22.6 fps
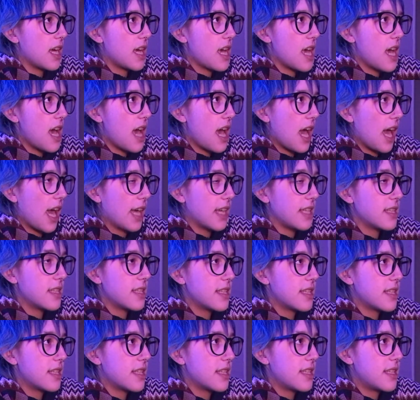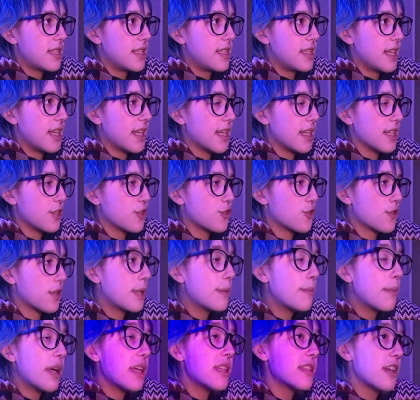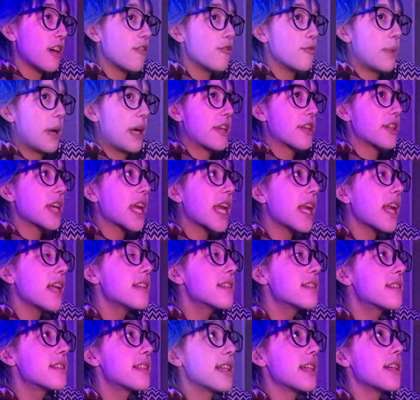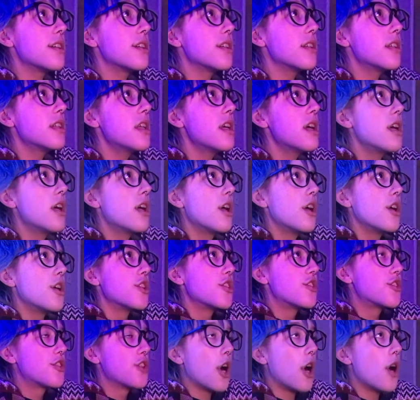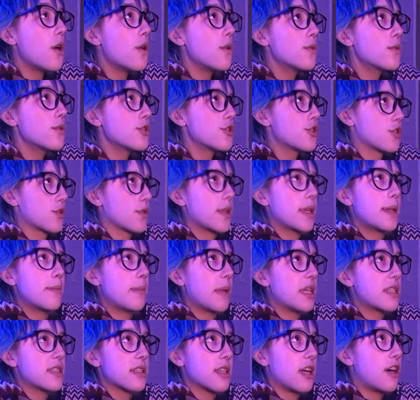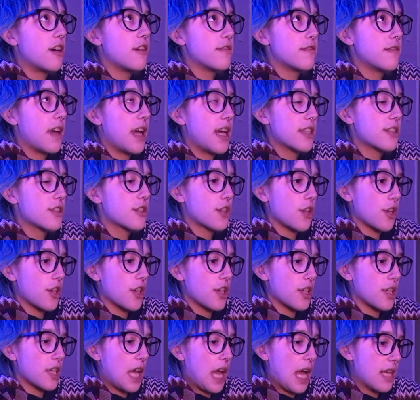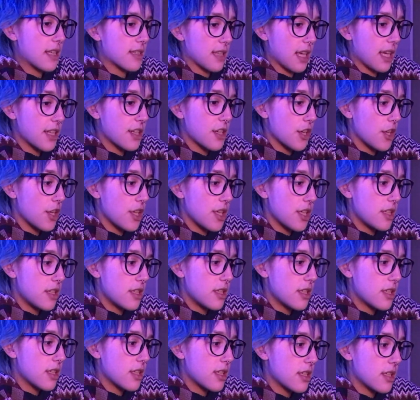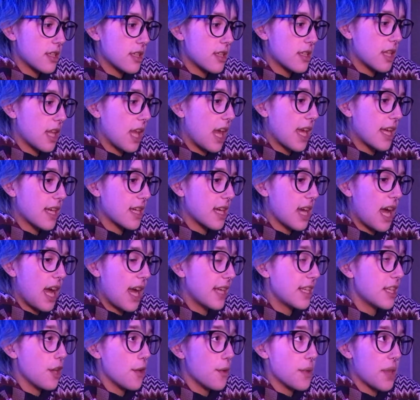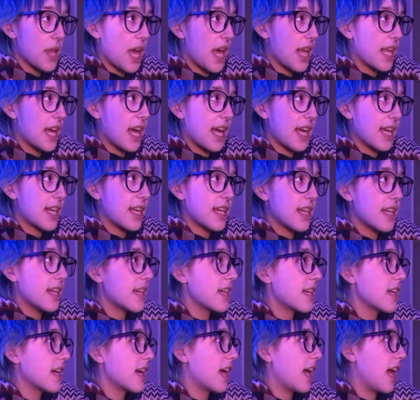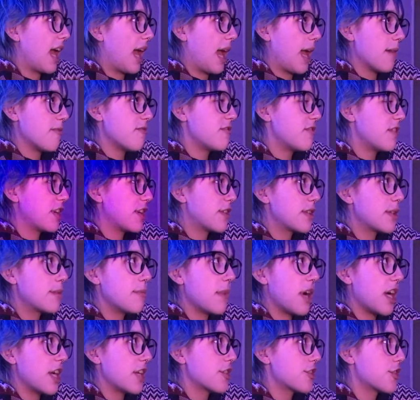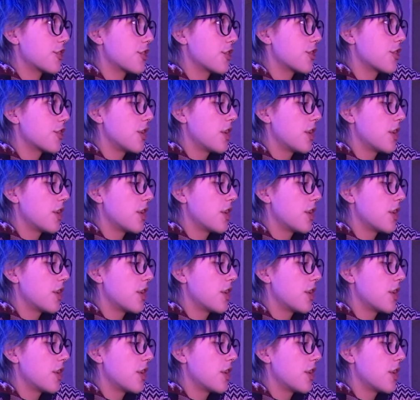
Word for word: I didn't treat myself better. And I still don't treat myself as good as I could. Like, I know that. I am very much